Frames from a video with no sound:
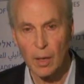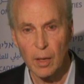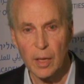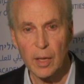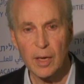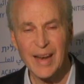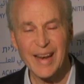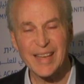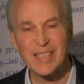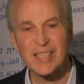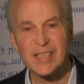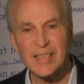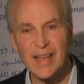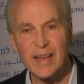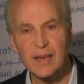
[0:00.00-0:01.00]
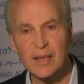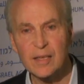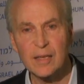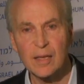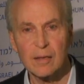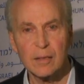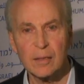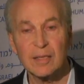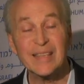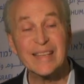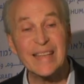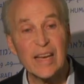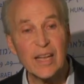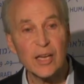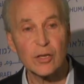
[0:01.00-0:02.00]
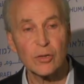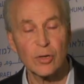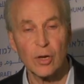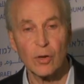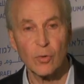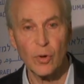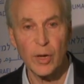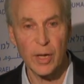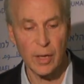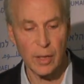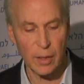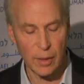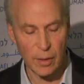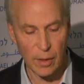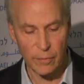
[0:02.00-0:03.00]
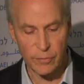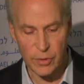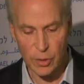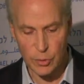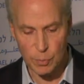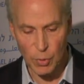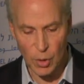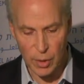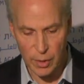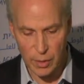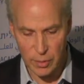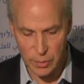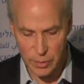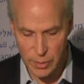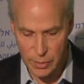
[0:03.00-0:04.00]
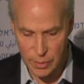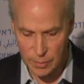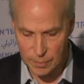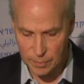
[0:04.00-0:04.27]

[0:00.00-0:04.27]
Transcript: in an extended linear array of such particles.